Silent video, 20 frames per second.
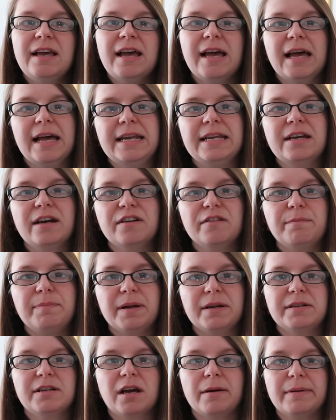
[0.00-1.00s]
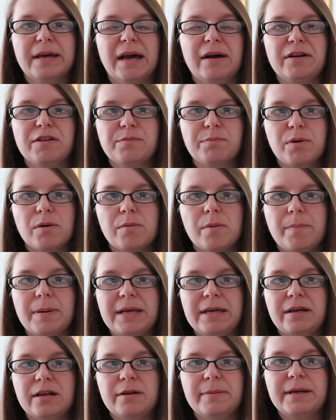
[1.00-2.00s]
any kind of blood coming out is
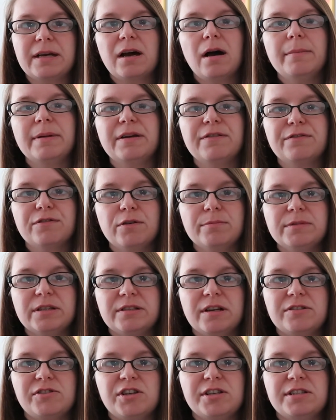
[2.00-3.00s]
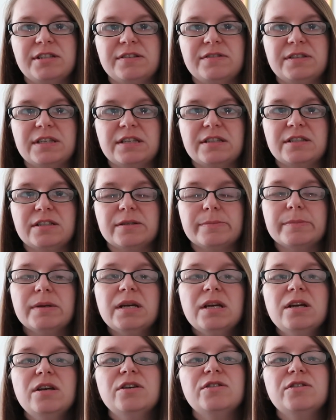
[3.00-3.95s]
probably going to be coming from the digestive system.